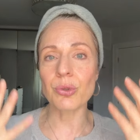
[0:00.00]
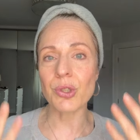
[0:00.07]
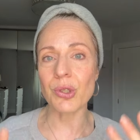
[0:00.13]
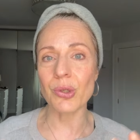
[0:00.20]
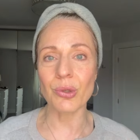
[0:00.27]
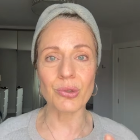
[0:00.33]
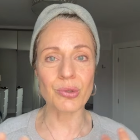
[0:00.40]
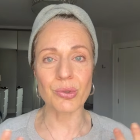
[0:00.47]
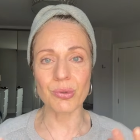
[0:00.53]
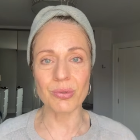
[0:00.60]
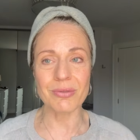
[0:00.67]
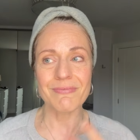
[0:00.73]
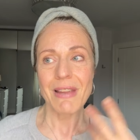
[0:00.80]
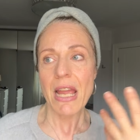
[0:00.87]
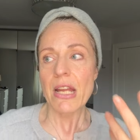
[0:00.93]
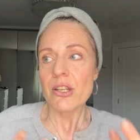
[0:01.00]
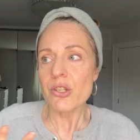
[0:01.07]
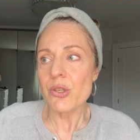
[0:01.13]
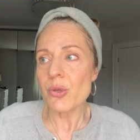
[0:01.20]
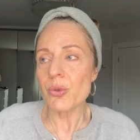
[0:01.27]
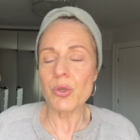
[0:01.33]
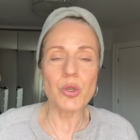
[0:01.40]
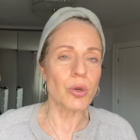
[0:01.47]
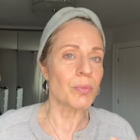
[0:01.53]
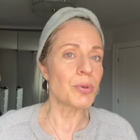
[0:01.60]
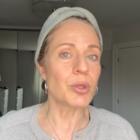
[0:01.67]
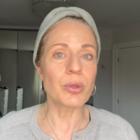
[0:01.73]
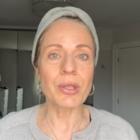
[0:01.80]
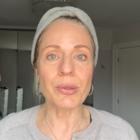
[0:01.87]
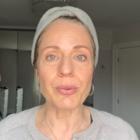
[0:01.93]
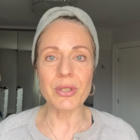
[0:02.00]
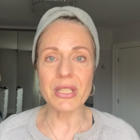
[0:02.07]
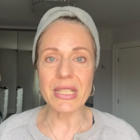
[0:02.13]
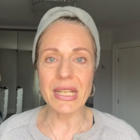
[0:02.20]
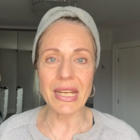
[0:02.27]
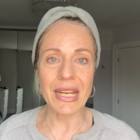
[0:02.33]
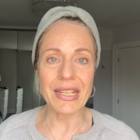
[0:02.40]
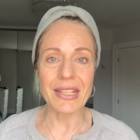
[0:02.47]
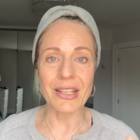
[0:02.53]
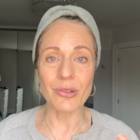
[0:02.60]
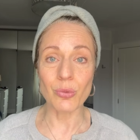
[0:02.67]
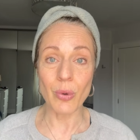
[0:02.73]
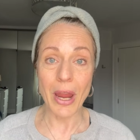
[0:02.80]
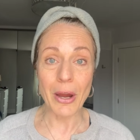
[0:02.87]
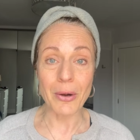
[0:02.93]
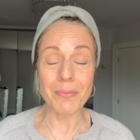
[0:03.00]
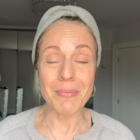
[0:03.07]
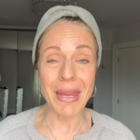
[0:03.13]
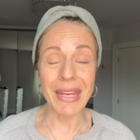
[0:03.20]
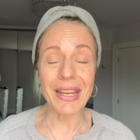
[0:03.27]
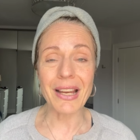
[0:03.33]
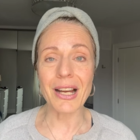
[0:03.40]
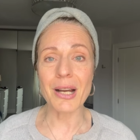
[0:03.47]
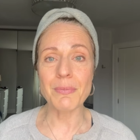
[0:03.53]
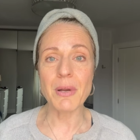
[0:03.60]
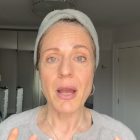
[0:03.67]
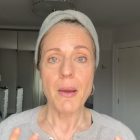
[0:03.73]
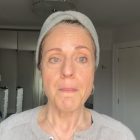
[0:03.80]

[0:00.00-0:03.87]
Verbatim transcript: you know, to do your beauty routine and wear makeup,